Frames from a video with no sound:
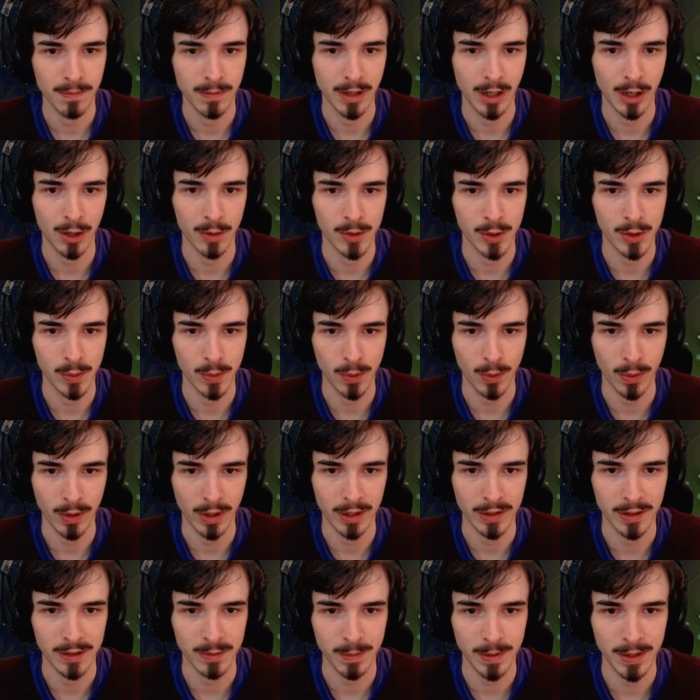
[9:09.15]
Helps you with your
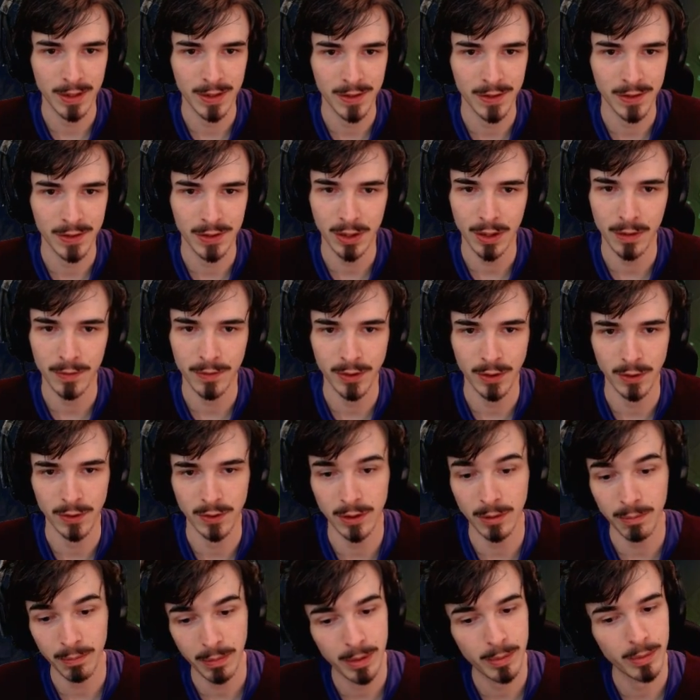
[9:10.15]
clear speeds and stuff. So
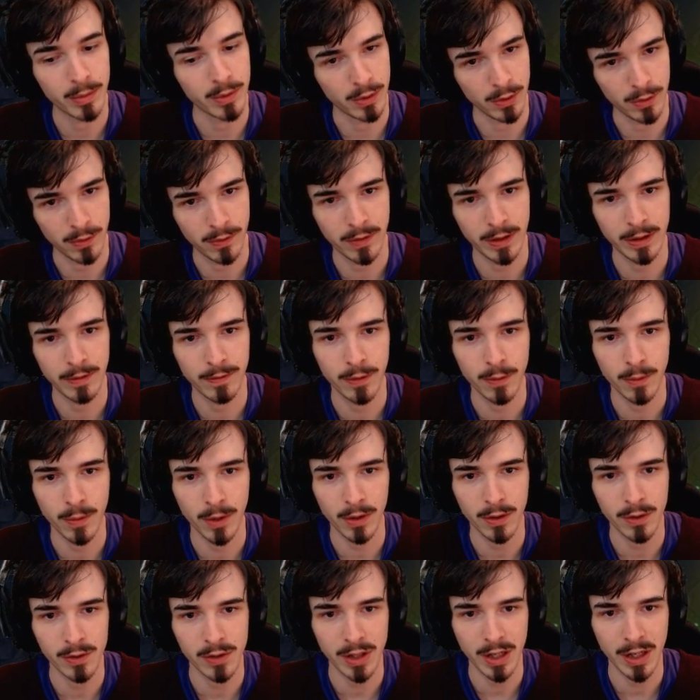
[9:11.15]
some people do fleet
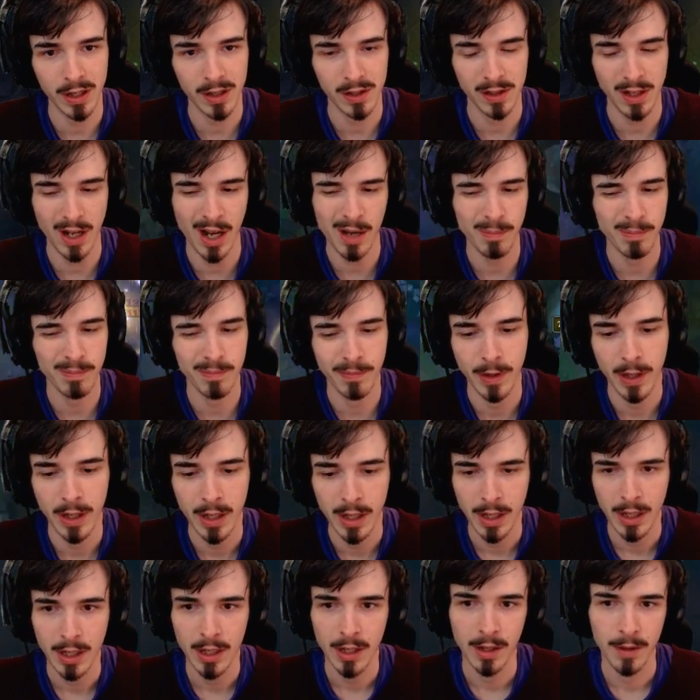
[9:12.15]
footwork on Jax.
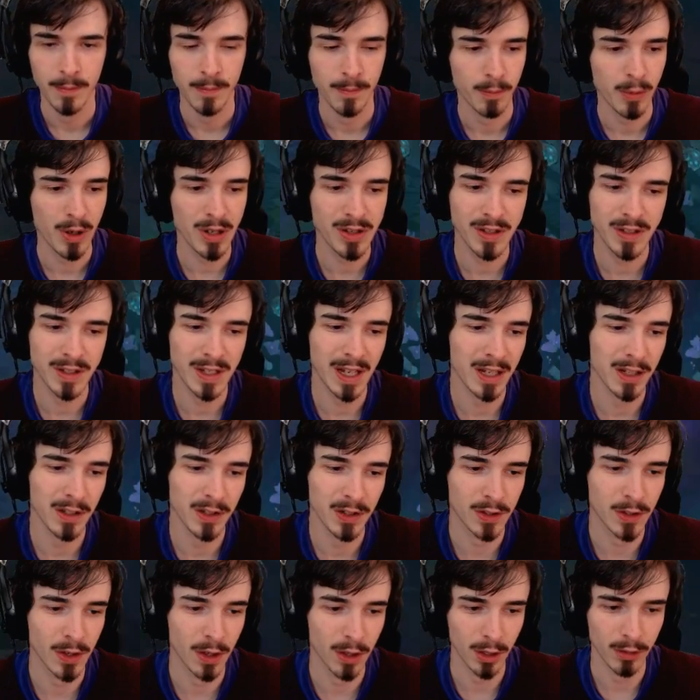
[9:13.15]
Press the attack, you
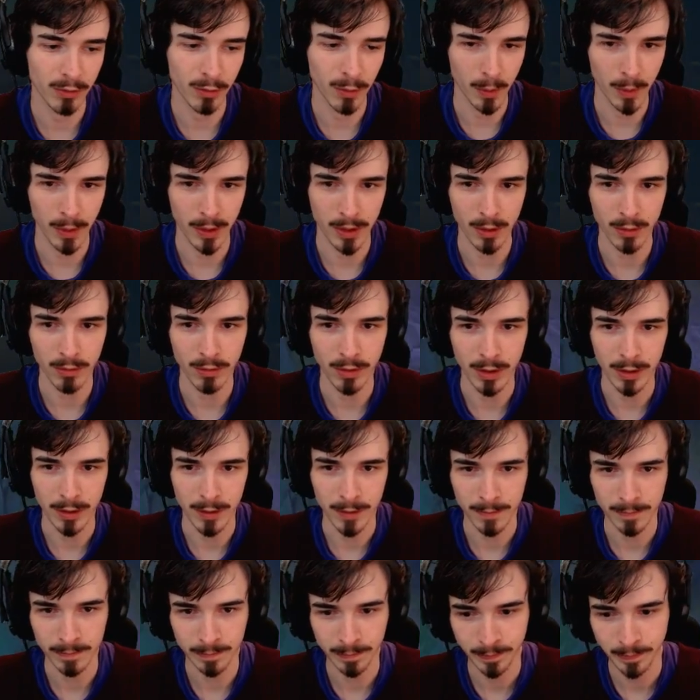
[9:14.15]
just can't go wrong with though, really.